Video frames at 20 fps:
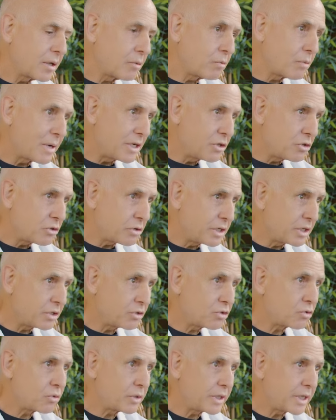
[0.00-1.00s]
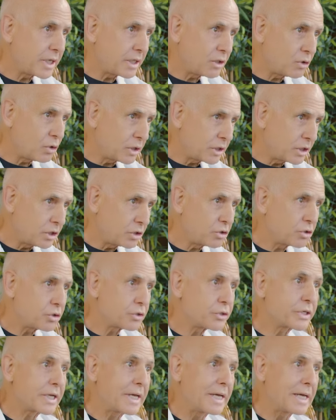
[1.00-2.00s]
I read your history, I looked at your
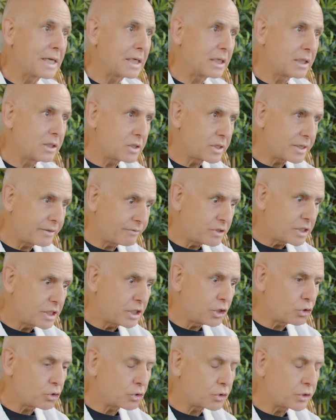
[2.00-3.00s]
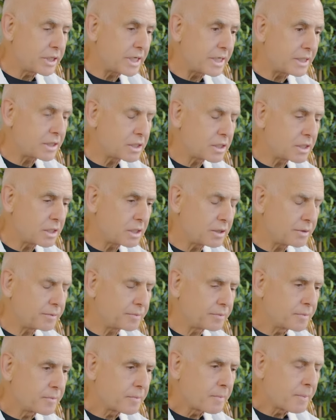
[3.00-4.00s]
scans, I've seen your testing.
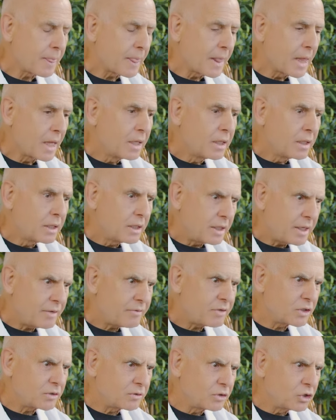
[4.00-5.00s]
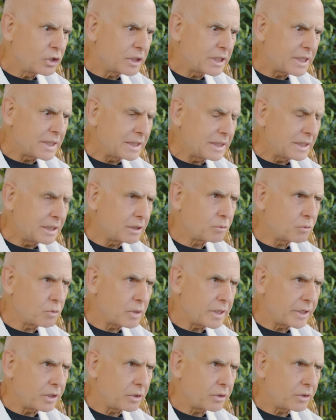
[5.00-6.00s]
I have a good idea
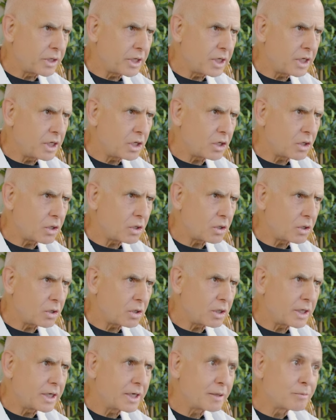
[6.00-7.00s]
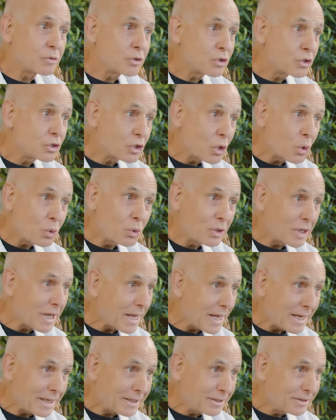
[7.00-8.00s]
why you're here, and I'm so
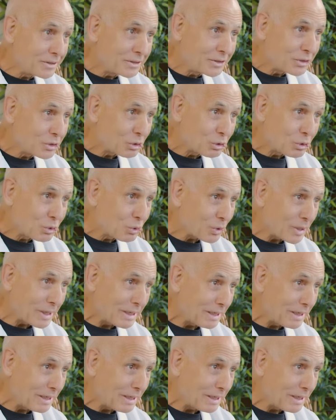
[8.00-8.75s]
glad you are